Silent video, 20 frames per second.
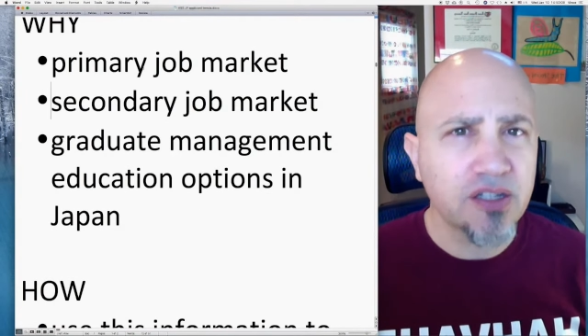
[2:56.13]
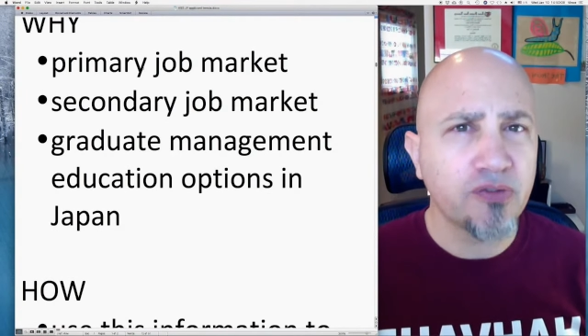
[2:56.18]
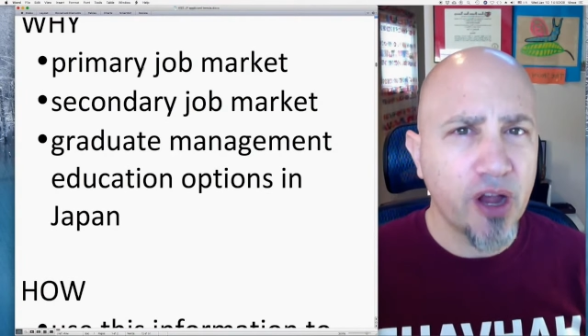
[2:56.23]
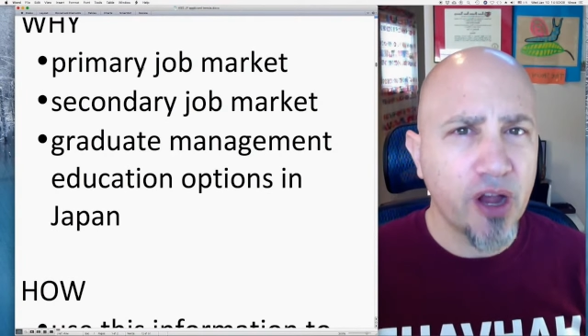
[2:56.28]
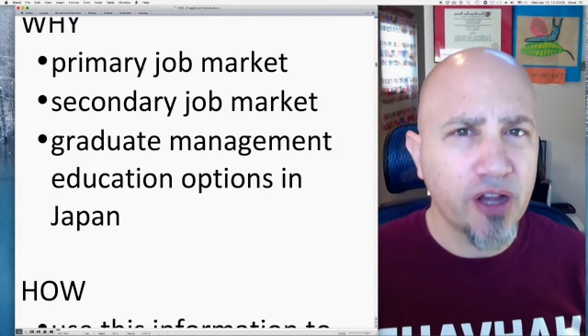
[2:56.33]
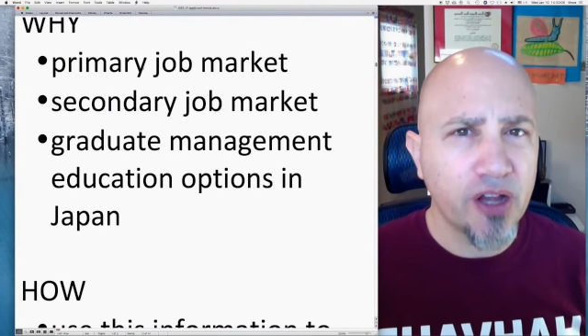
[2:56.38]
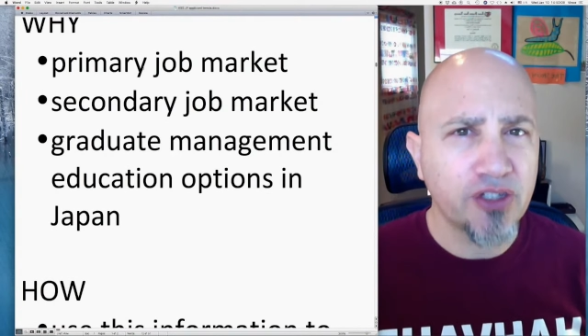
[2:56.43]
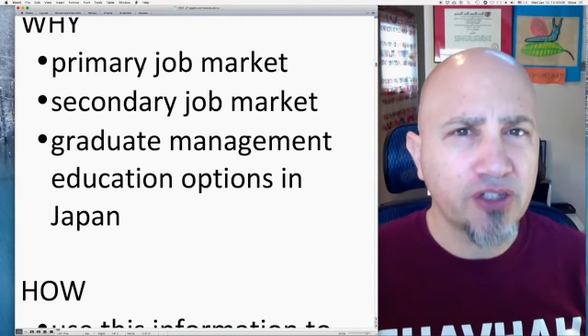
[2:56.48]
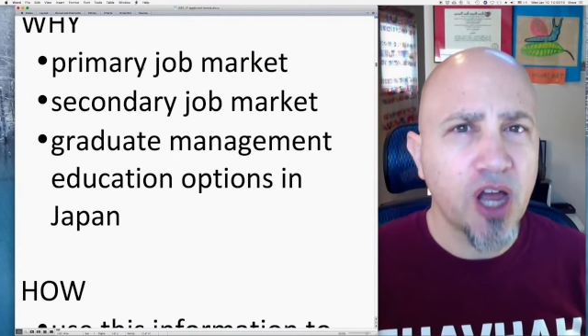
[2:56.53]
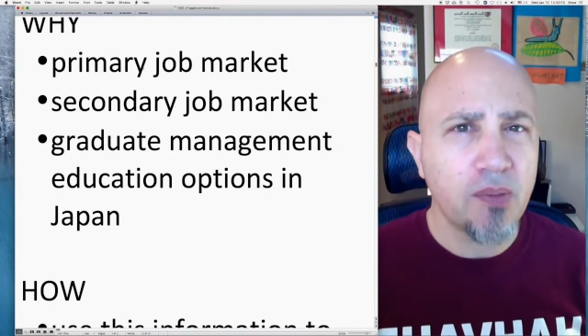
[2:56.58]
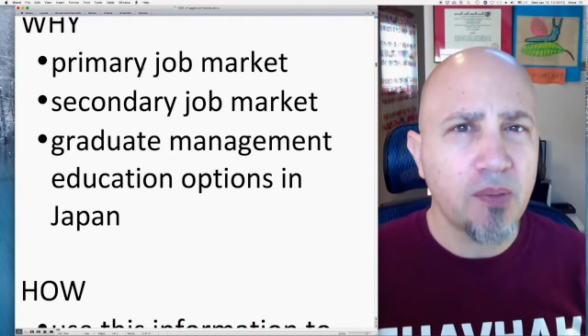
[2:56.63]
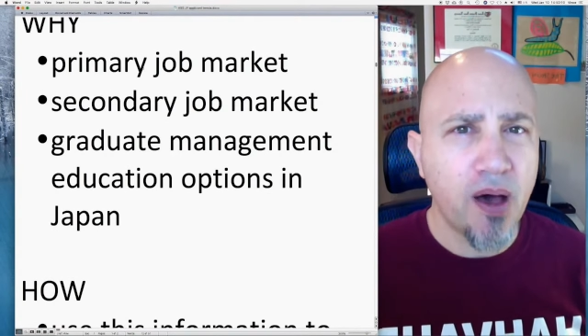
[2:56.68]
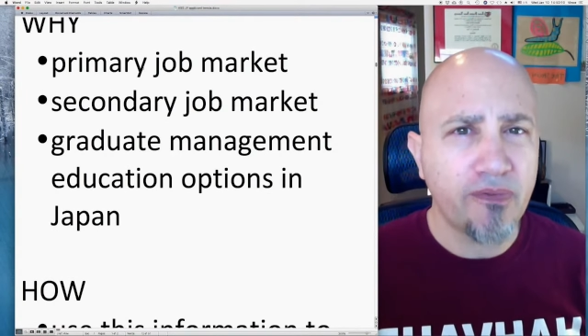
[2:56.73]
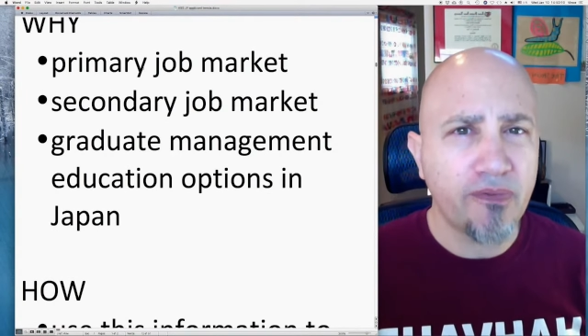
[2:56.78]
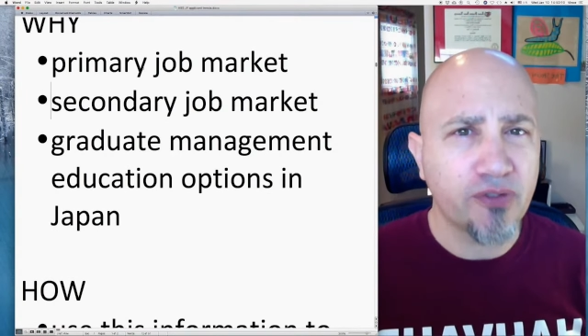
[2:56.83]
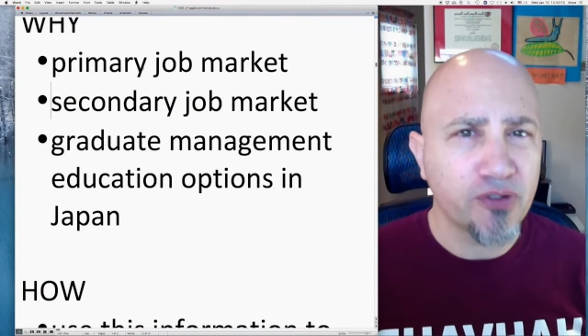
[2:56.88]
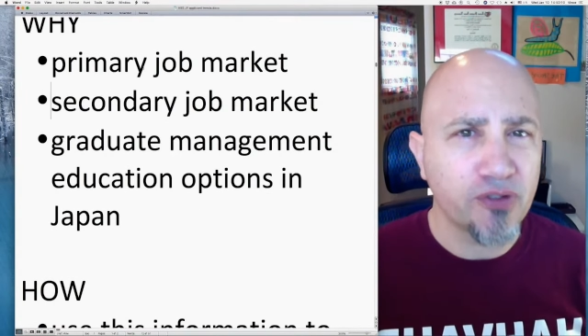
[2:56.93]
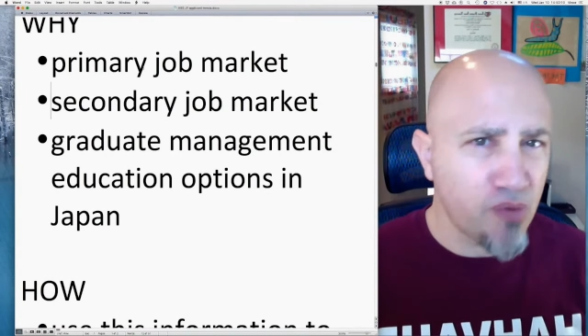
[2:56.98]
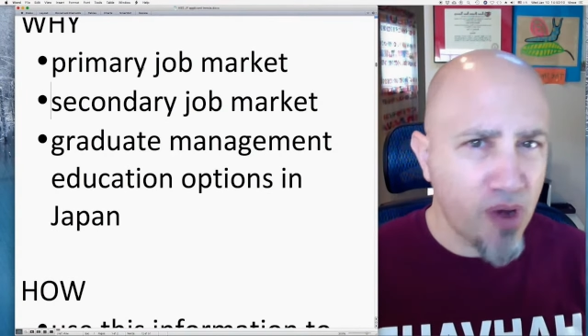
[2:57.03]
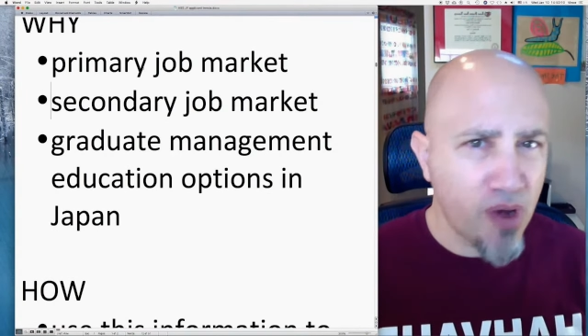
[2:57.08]
of great job
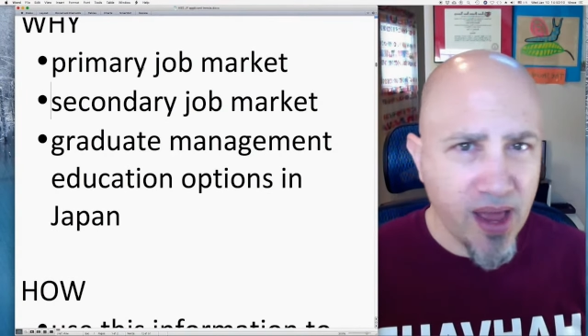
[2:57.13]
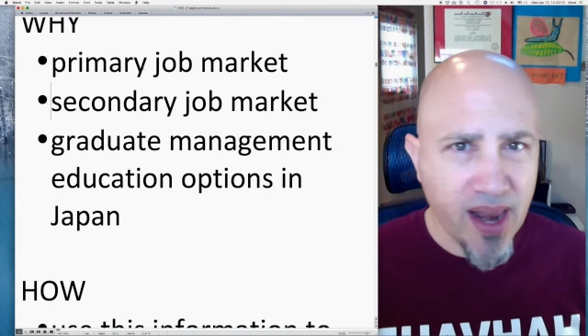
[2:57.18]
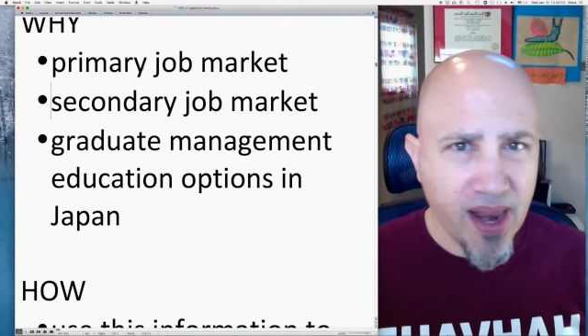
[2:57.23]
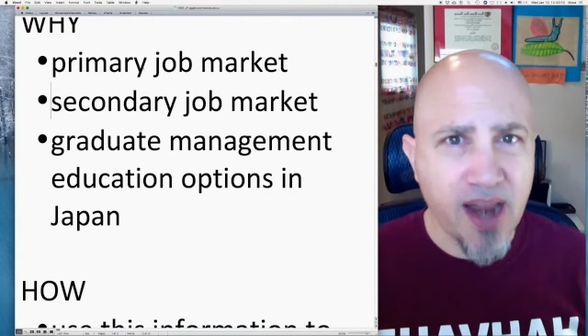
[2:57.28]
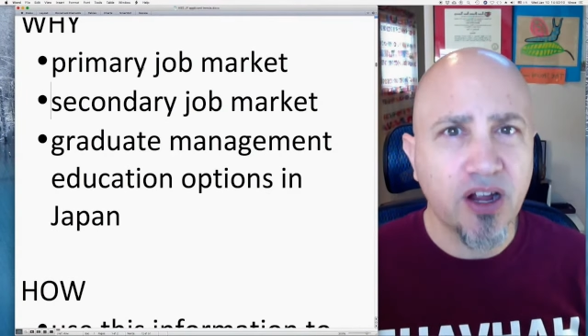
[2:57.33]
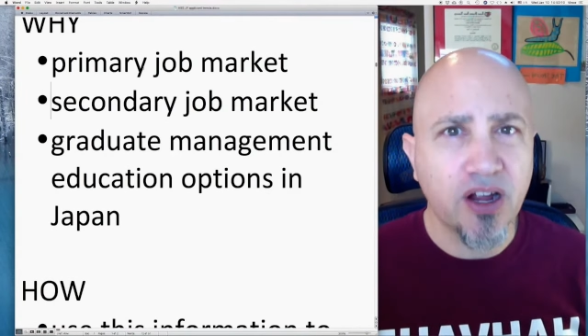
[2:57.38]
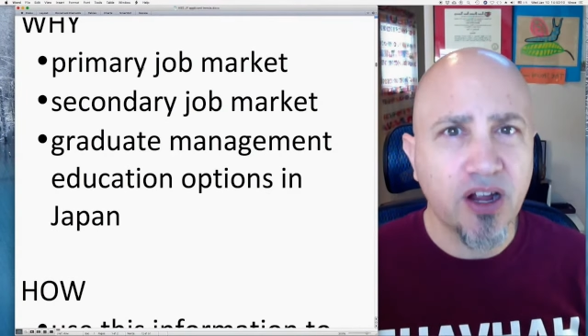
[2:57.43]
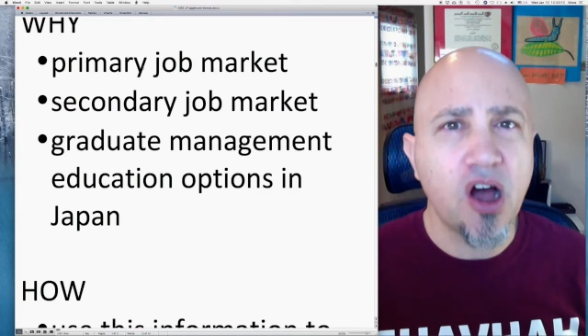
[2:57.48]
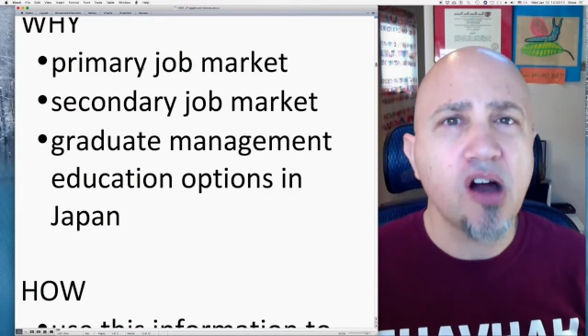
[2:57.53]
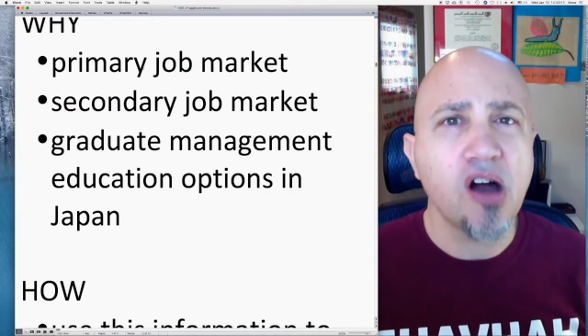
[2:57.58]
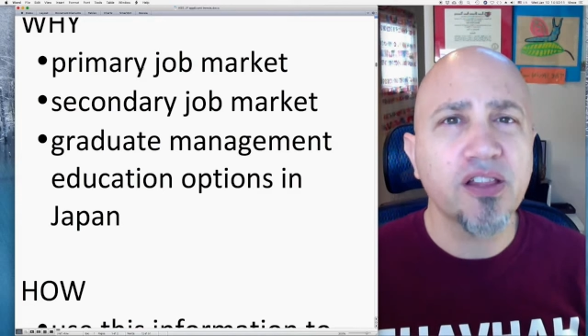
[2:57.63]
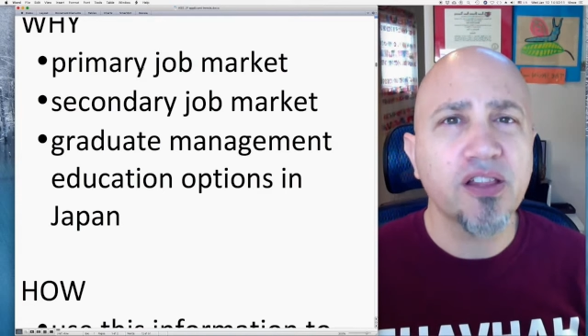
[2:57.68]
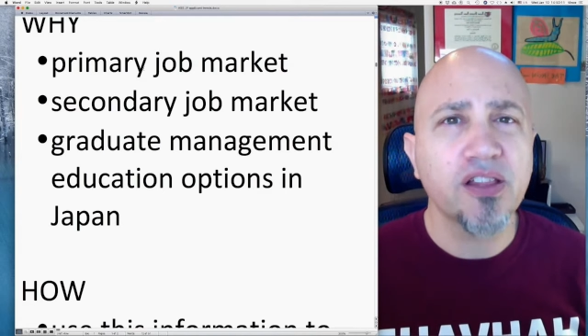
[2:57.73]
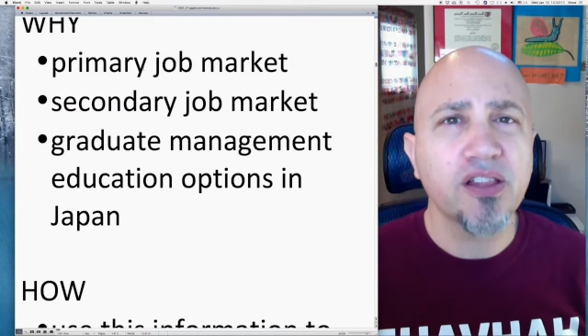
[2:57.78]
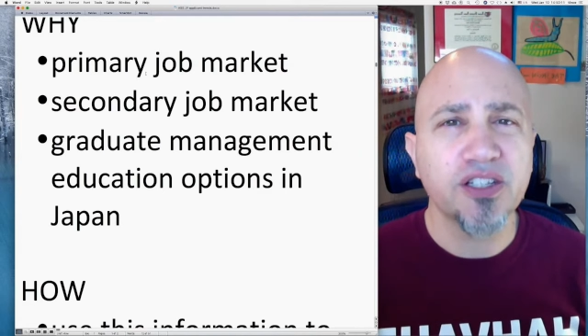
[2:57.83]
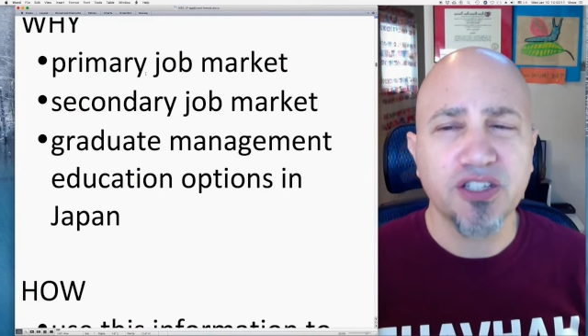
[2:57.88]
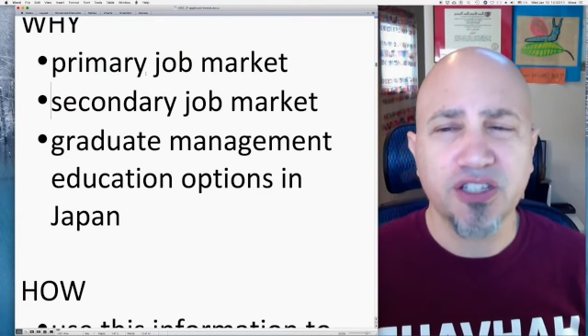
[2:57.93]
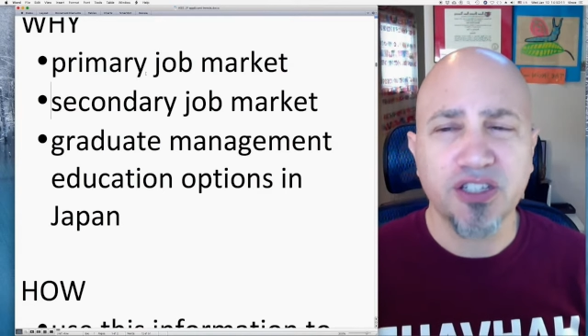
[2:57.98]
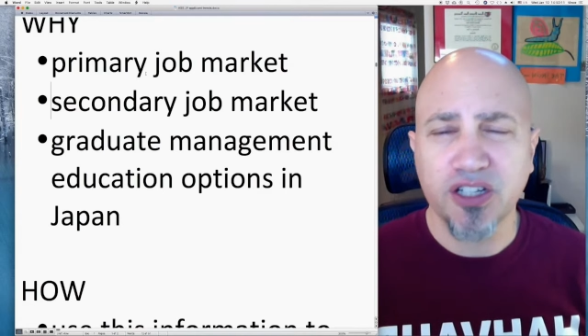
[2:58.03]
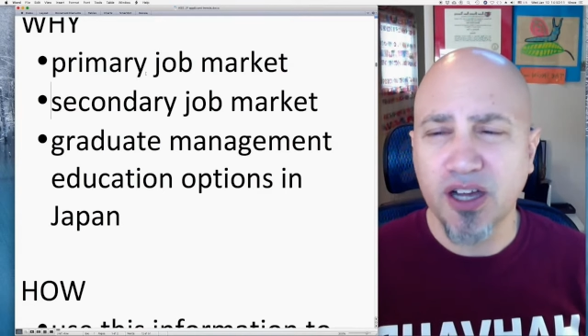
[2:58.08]
offers right out of
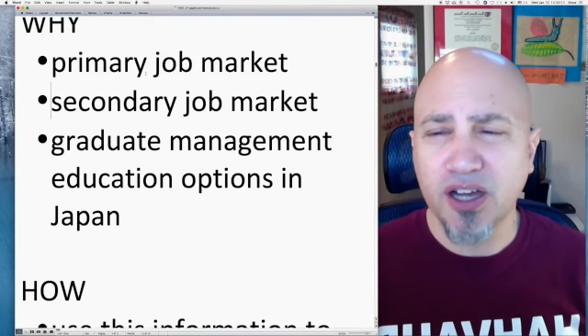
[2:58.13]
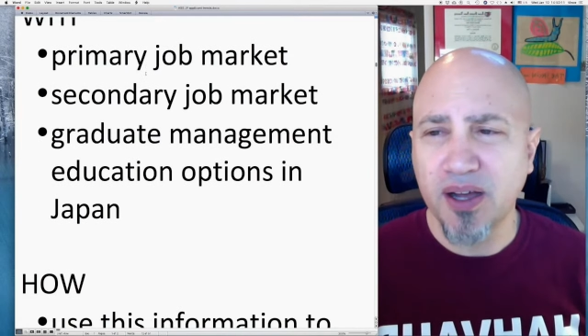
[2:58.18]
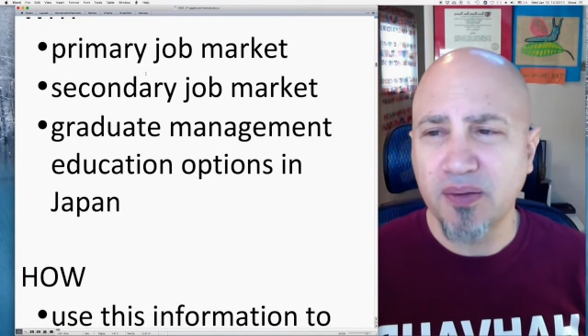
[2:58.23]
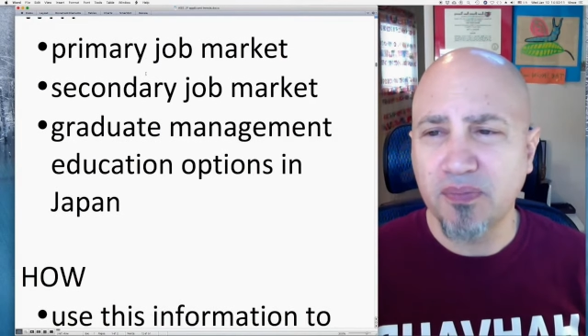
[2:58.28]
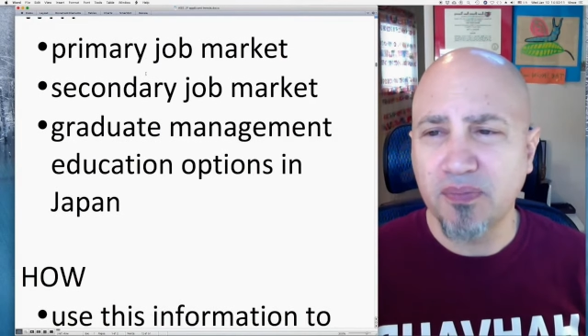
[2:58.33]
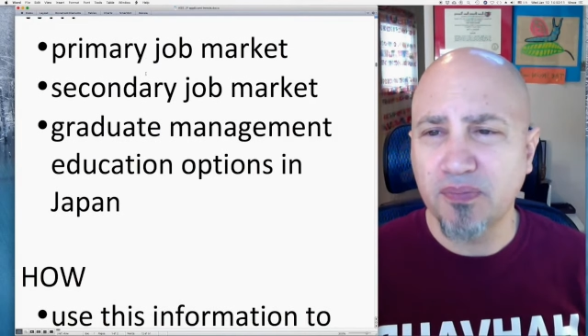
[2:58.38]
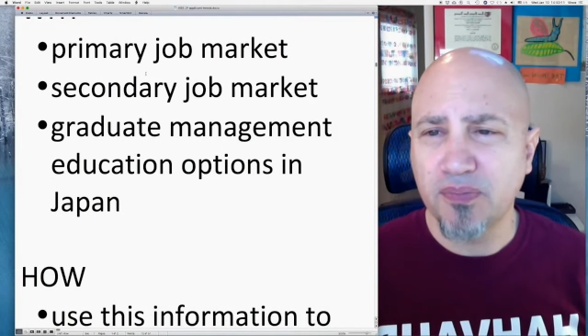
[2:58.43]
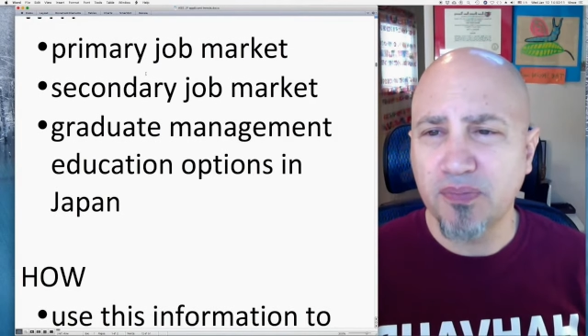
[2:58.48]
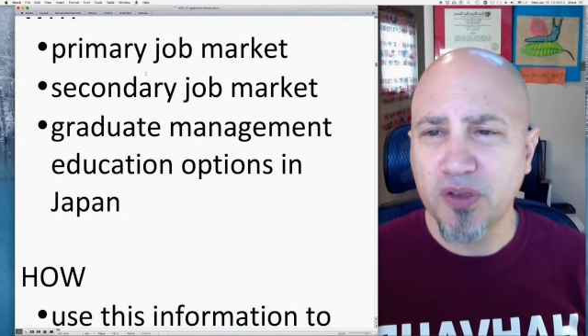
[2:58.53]
college, um,